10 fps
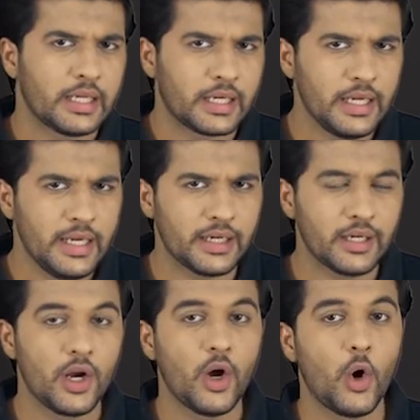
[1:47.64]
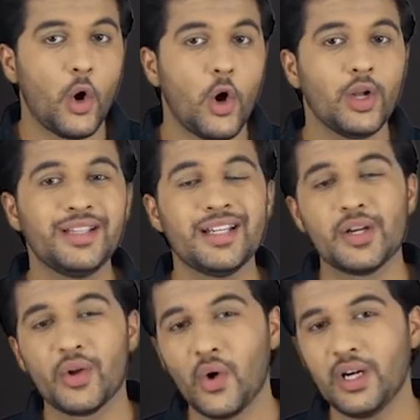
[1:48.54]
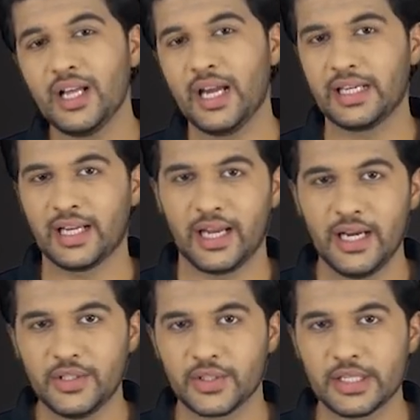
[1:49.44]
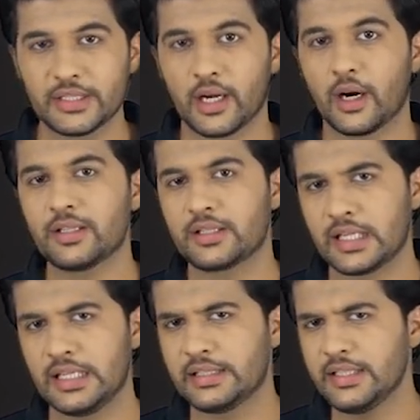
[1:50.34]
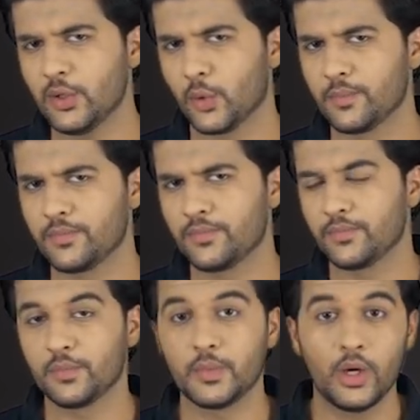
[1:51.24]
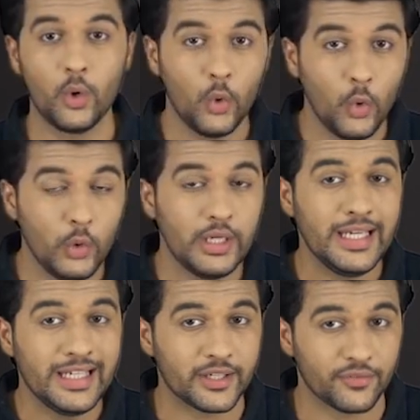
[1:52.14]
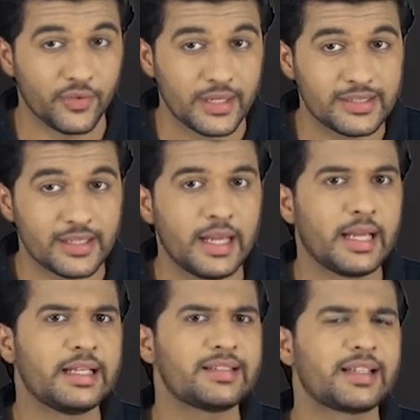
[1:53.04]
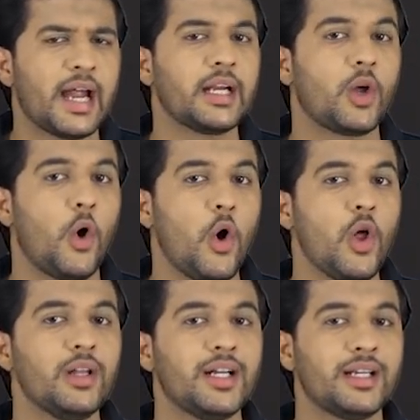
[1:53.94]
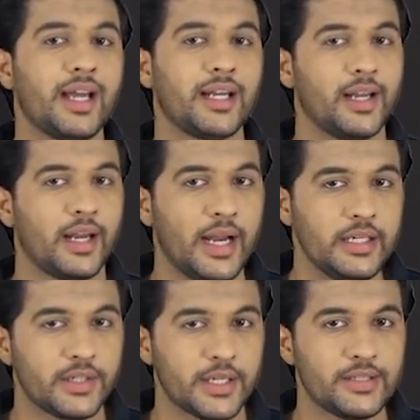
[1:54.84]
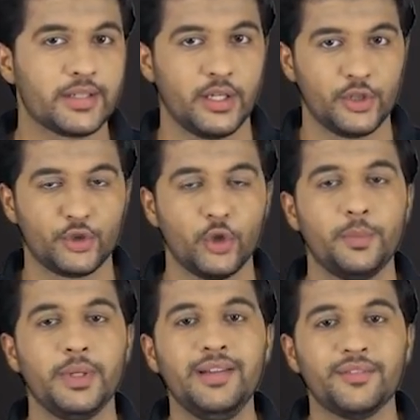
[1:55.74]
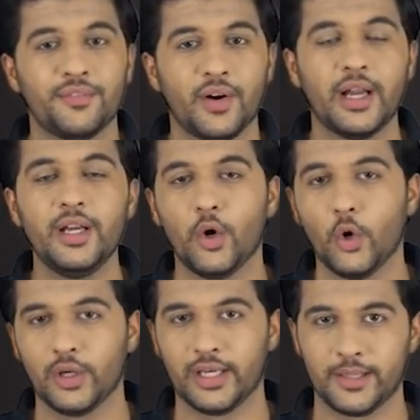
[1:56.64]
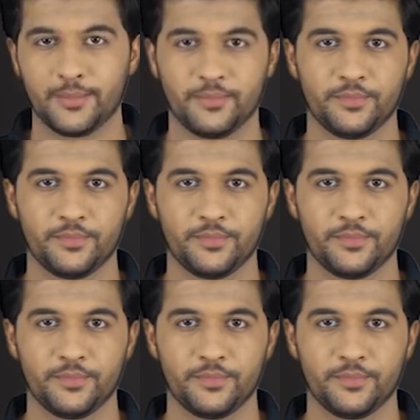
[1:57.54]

Here all the non-diagonal entries are still 0. The only difference is that all the diagonal entries should be 1 only.